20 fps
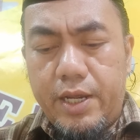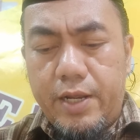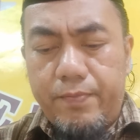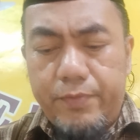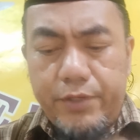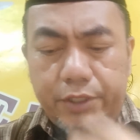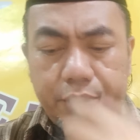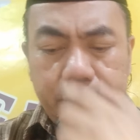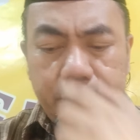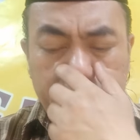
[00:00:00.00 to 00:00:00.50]

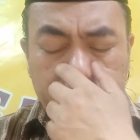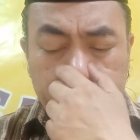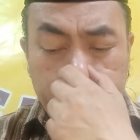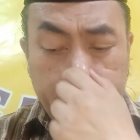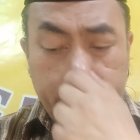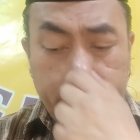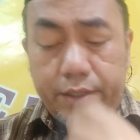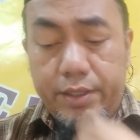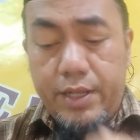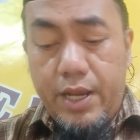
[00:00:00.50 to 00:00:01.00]

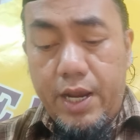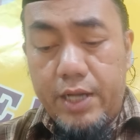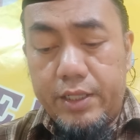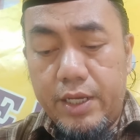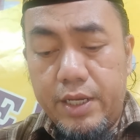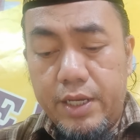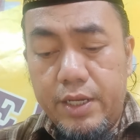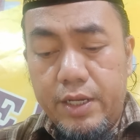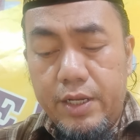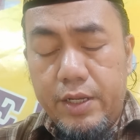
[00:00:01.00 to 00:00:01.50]
insinuate
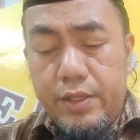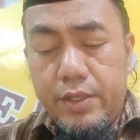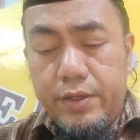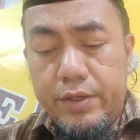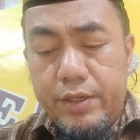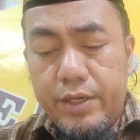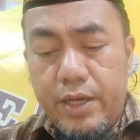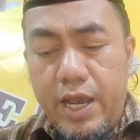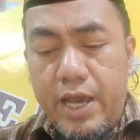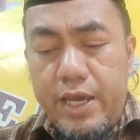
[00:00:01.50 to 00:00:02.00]
that
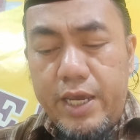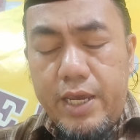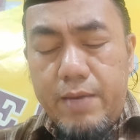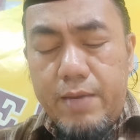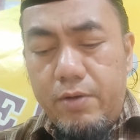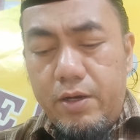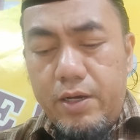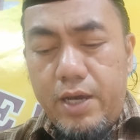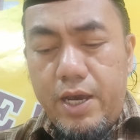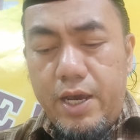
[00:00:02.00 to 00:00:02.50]
I
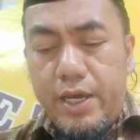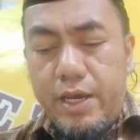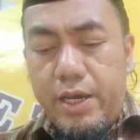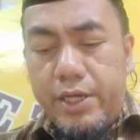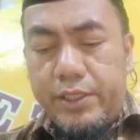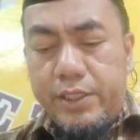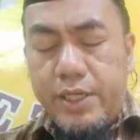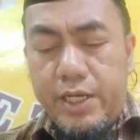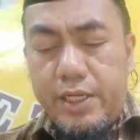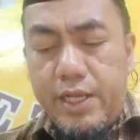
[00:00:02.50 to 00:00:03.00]

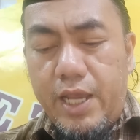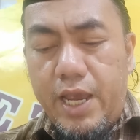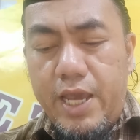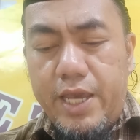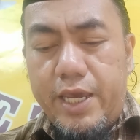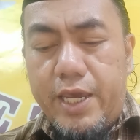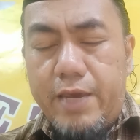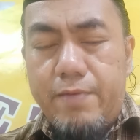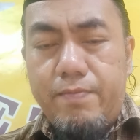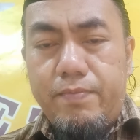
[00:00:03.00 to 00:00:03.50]

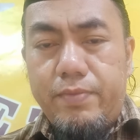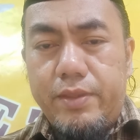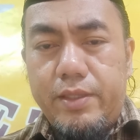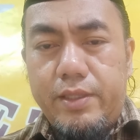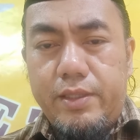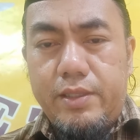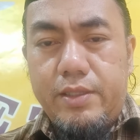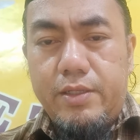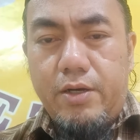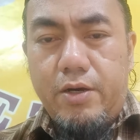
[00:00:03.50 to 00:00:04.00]
am
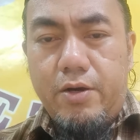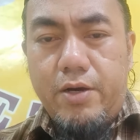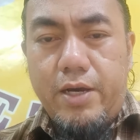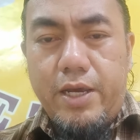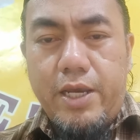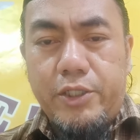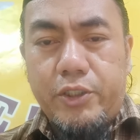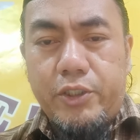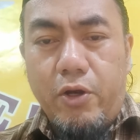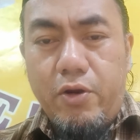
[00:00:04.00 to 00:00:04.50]

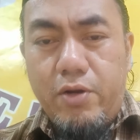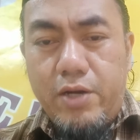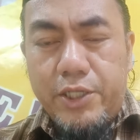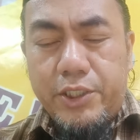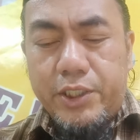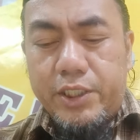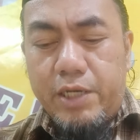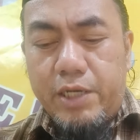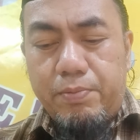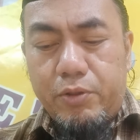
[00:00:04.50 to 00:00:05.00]
a sola
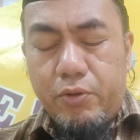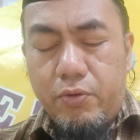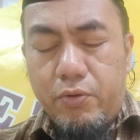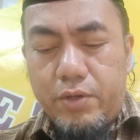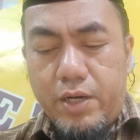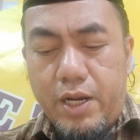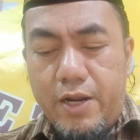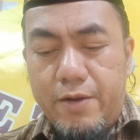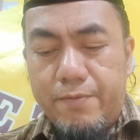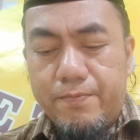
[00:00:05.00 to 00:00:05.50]

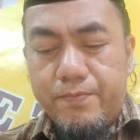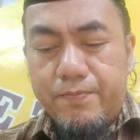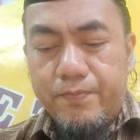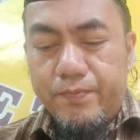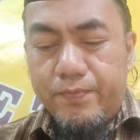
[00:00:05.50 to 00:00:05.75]
scriptura,